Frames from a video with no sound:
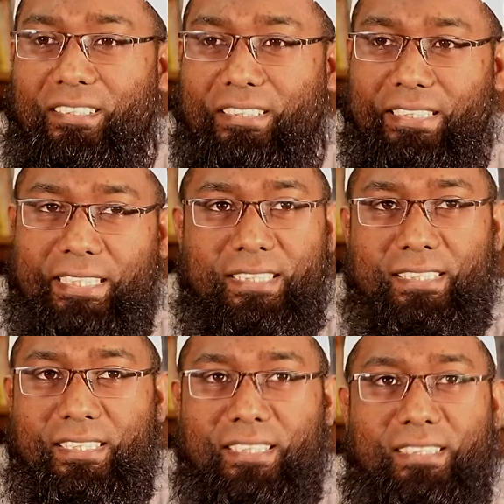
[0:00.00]

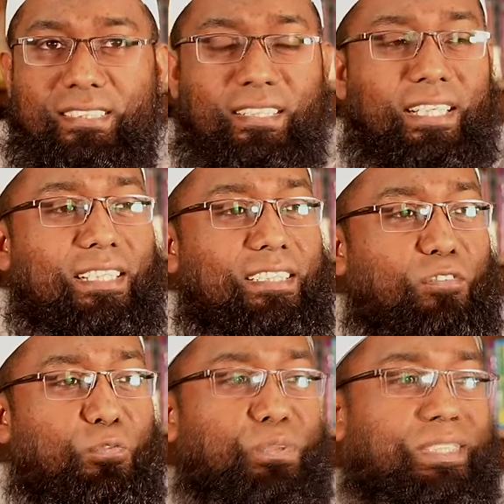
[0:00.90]
This is really
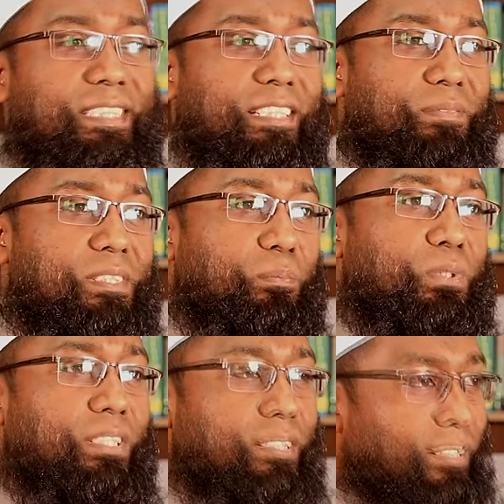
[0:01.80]
the footsteps of
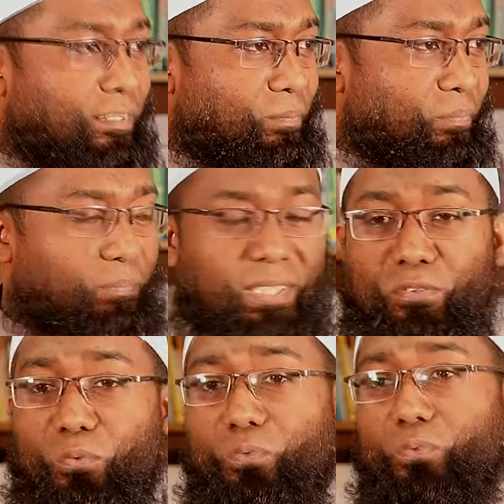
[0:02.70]
shaitan. But
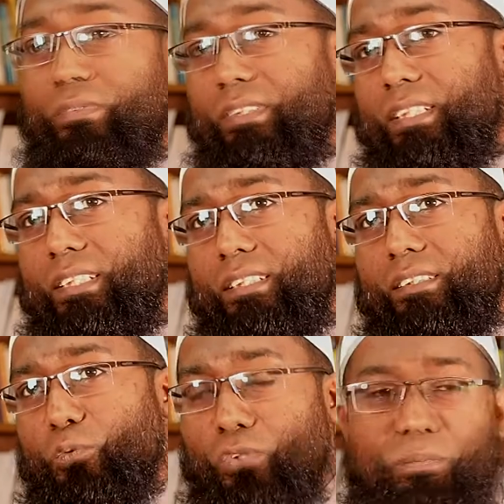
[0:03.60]

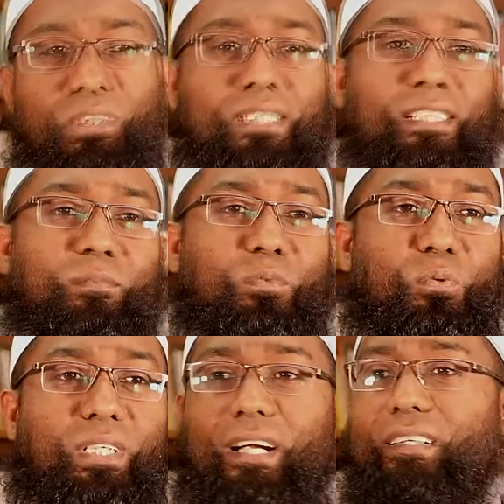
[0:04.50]
we Muslim,
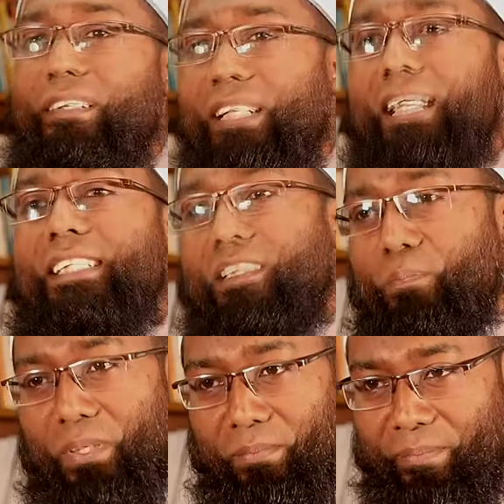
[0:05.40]
we can't realize the
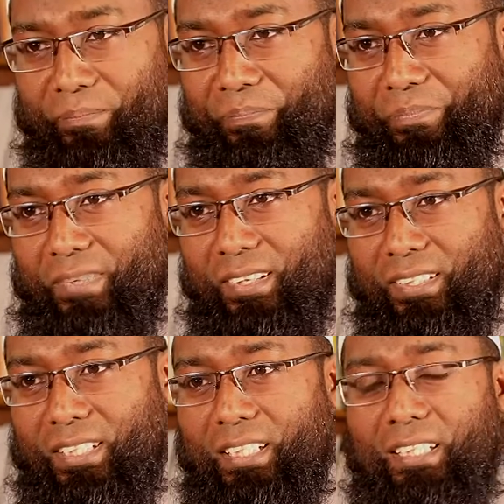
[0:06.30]
problem.
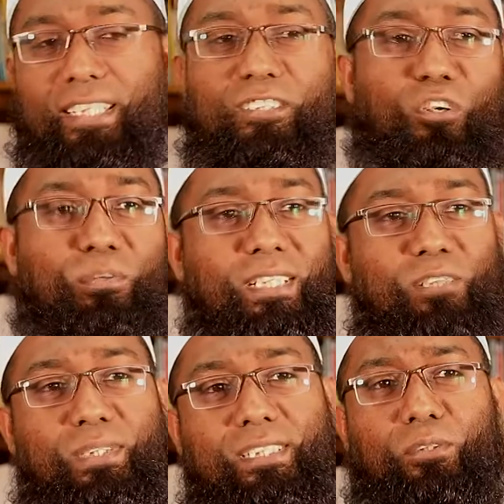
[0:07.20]
Like
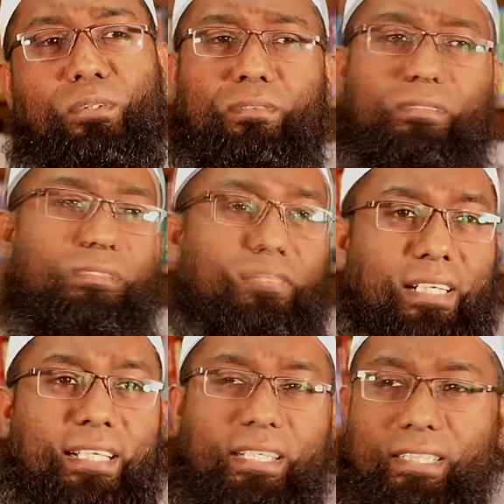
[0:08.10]
normally we see, oh,
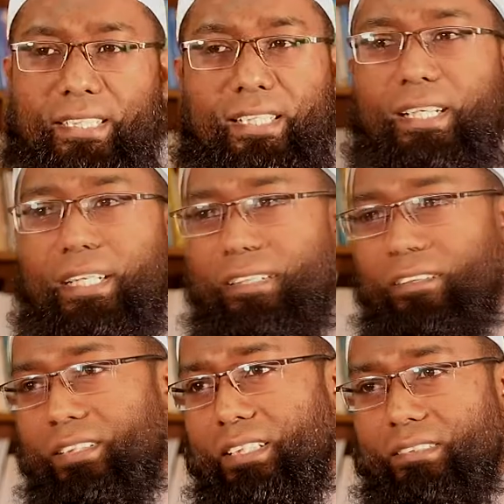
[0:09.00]
a kid
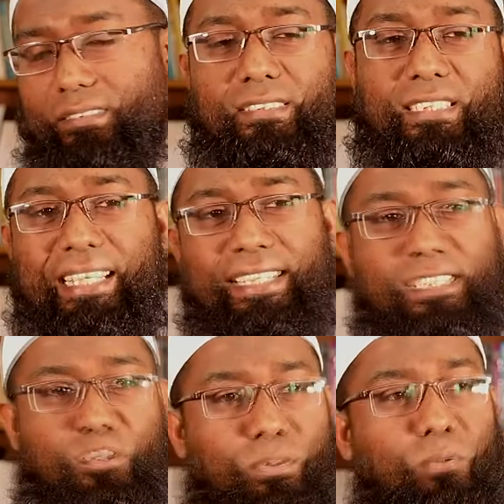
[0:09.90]
or
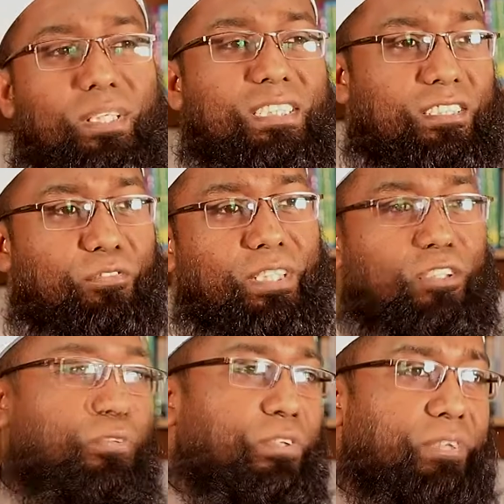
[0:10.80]
kids will watch the
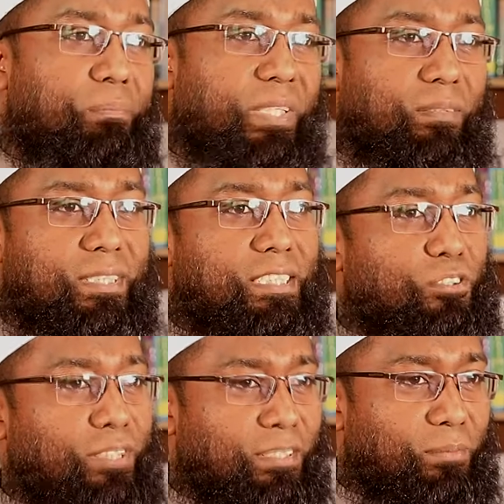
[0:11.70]
video for 15 minutes,
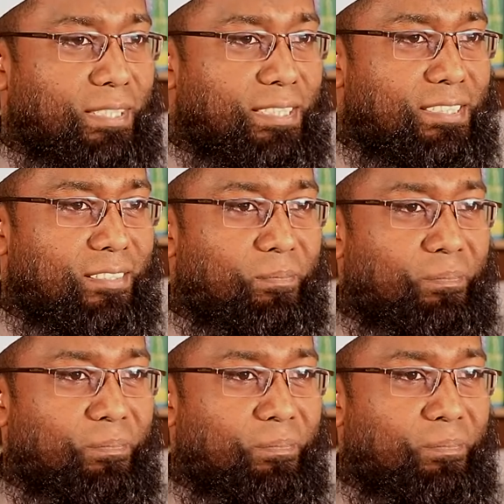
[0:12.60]
20 minutes.